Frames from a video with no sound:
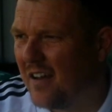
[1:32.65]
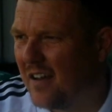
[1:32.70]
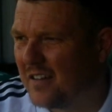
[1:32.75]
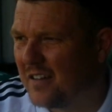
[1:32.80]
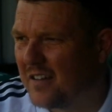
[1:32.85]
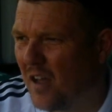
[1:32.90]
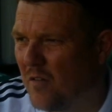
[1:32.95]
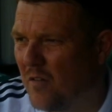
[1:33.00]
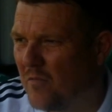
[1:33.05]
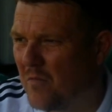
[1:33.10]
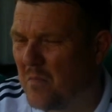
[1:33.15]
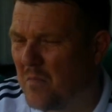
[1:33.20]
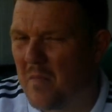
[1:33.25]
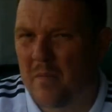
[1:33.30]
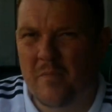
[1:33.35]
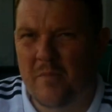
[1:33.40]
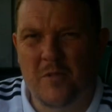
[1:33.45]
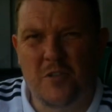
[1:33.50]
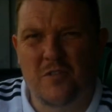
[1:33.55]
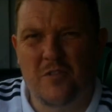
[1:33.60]
I don't
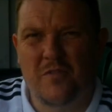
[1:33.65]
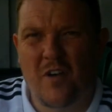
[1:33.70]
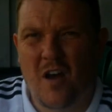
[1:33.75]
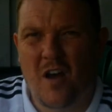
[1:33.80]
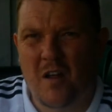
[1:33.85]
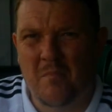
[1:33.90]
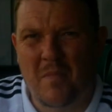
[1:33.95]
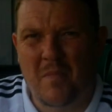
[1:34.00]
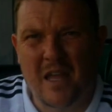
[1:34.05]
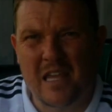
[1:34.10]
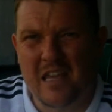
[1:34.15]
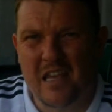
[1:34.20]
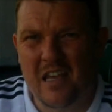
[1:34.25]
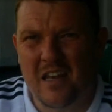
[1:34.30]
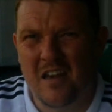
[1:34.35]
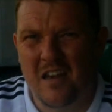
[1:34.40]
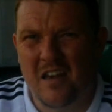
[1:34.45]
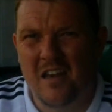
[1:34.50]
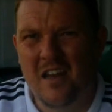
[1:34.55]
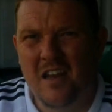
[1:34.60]
remember Javan
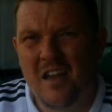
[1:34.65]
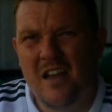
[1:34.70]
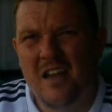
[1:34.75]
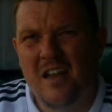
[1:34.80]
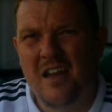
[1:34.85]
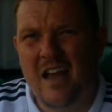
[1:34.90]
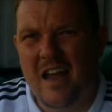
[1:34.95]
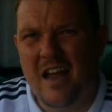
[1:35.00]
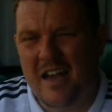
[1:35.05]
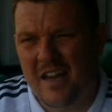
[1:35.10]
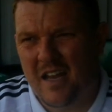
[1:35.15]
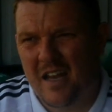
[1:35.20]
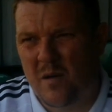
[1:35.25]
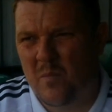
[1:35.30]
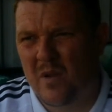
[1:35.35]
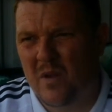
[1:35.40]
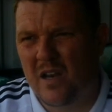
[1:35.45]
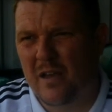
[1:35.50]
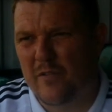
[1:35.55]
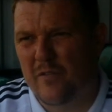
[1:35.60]
making any
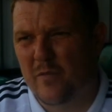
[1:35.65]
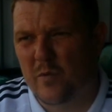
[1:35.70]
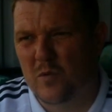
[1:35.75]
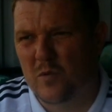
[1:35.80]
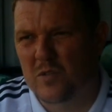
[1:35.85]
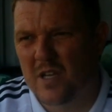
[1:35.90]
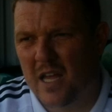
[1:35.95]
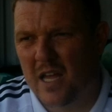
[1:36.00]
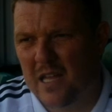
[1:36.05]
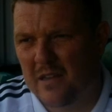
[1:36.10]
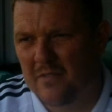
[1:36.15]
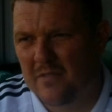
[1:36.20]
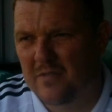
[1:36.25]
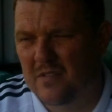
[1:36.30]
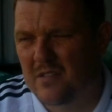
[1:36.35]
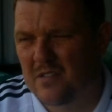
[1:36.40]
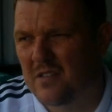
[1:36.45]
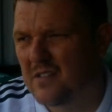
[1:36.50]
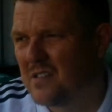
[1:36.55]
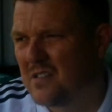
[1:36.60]
unbelievable
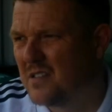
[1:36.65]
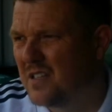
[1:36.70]
saves.